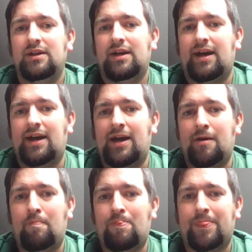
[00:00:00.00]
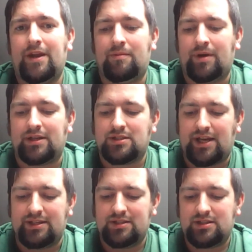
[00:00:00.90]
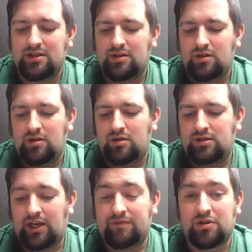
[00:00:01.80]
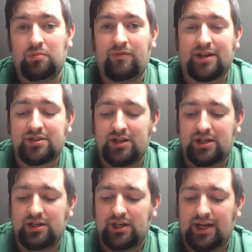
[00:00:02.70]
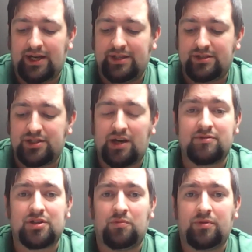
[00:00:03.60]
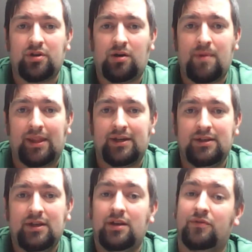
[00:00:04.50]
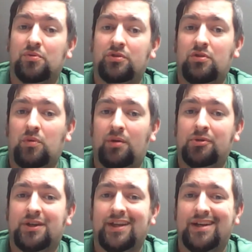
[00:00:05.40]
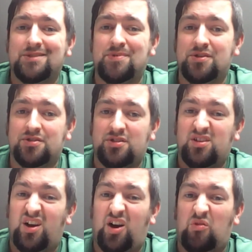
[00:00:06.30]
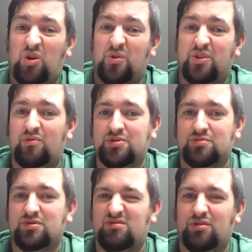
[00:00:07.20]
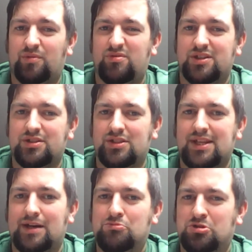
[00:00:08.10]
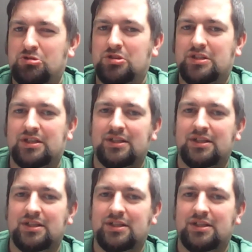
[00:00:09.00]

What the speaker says: and it makes sense. Dave's gone with Asuka, and Sarah's gone with Carmella. If you're wondering why I'm looking down, it's because I wrote all the results, all the predictions down, just to